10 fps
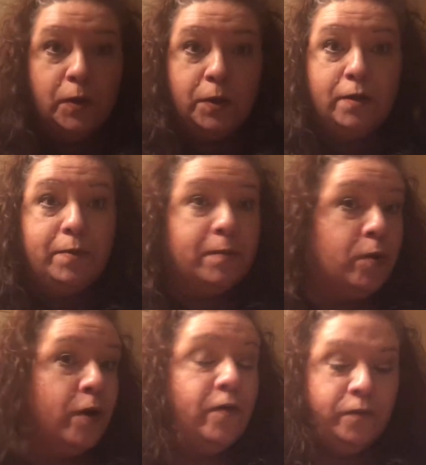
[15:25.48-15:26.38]
little bit
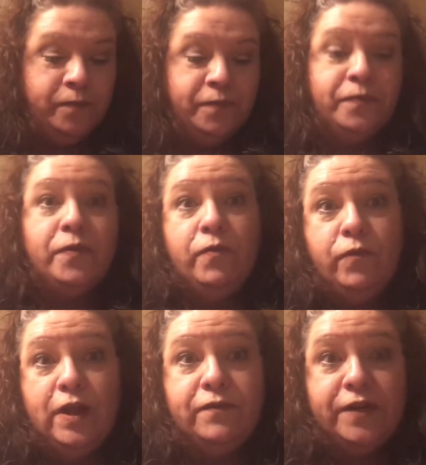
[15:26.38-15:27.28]
more
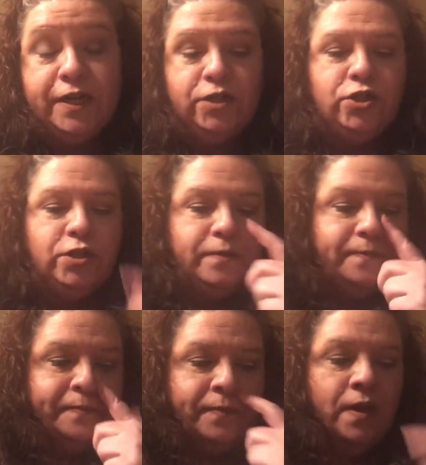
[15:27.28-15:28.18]
fluff texture.
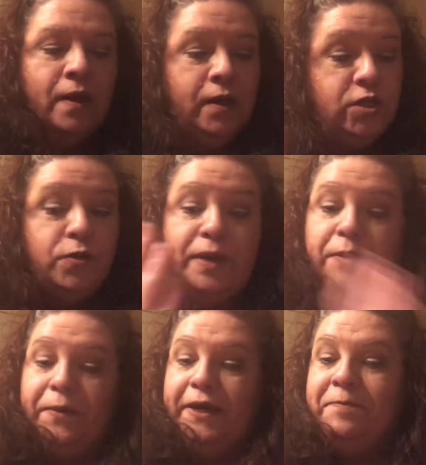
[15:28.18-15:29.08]
So
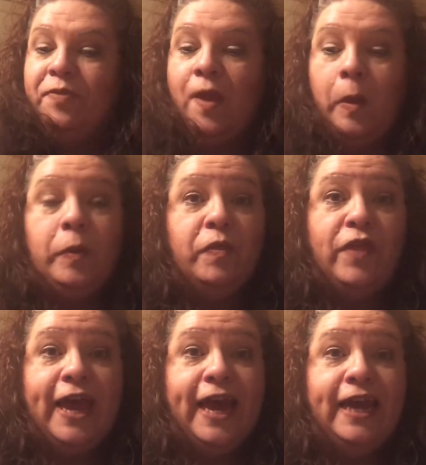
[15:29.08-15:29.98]
anyway,
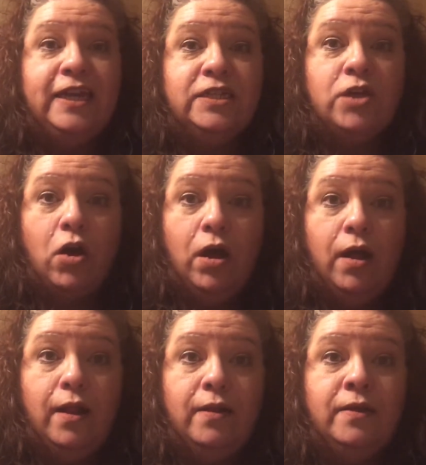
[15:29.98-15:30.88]
that is
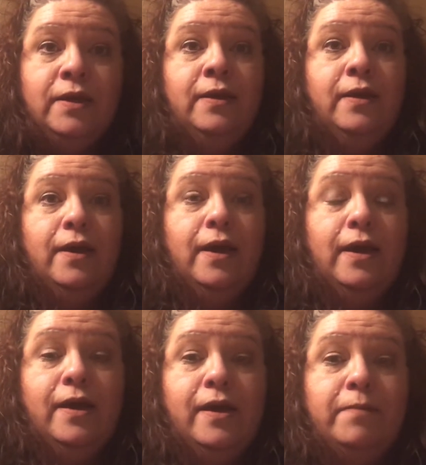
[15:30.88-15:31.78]
all.
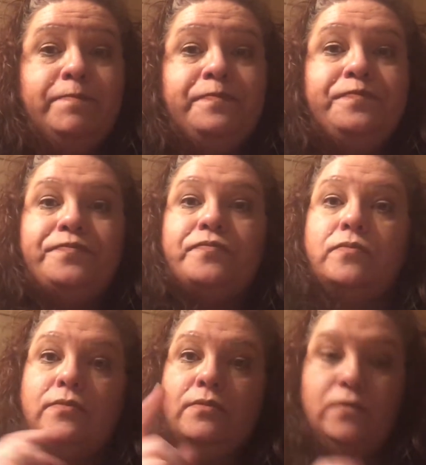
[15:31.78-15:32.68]
And
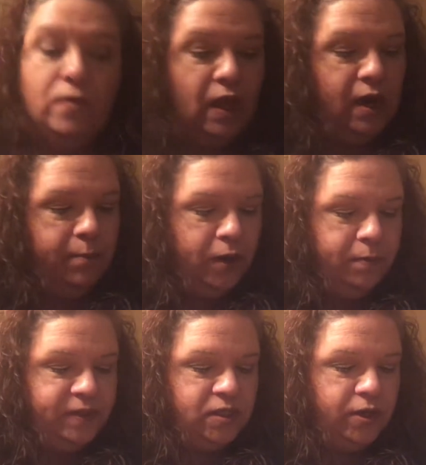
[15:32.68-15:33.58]
I'm
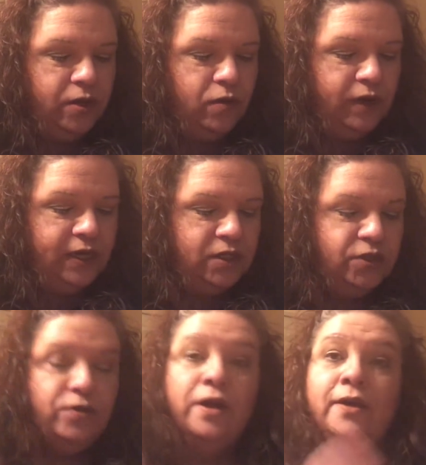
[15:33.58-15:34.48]
purposely going
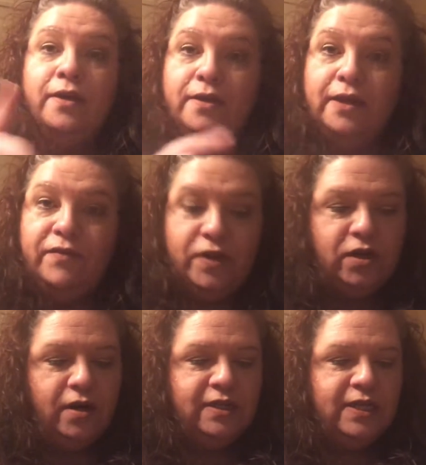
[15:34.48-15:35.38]
to leave the
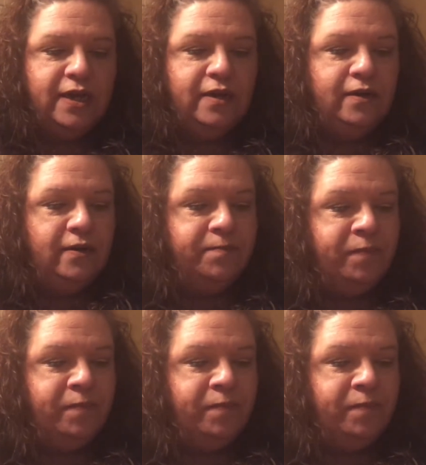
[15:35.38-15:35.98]
dogs in